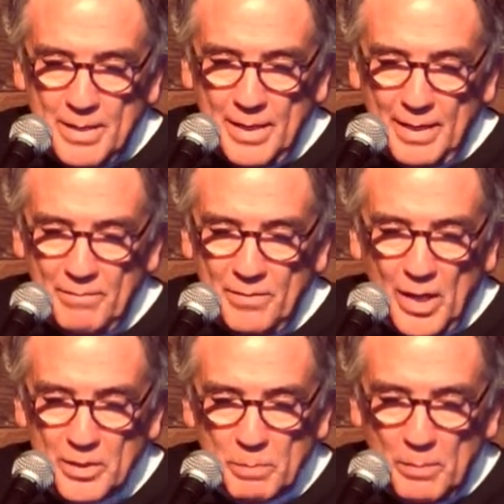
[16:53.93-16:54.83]
And I've
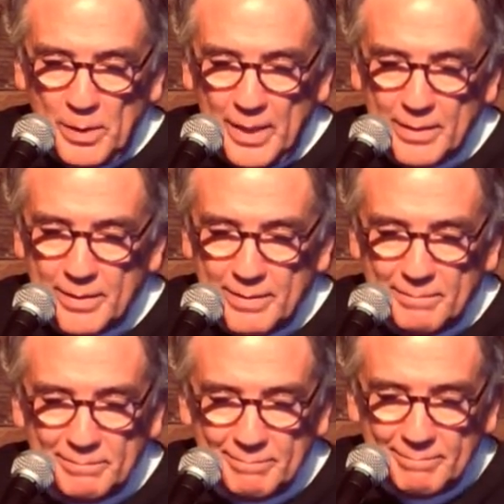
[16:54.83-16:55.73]
lost my place.
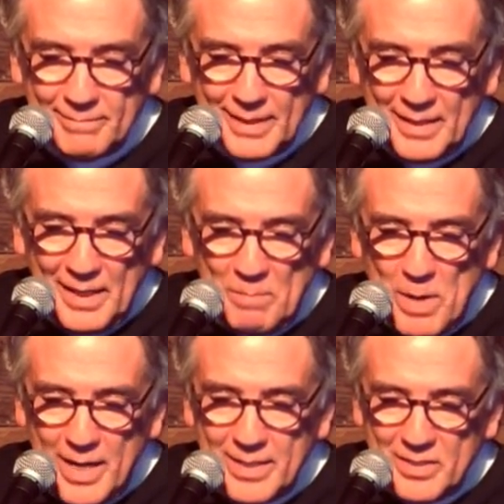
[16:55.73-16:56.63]
A
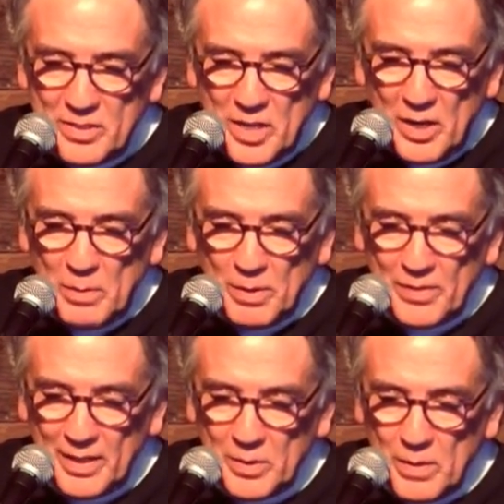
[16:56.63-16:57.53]
mind is a terrible
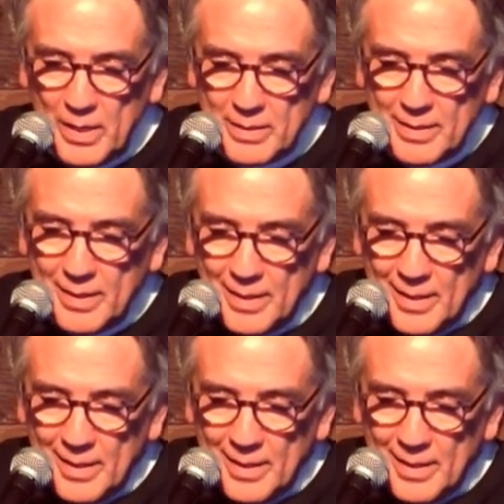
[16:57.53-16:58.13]
thing to waste.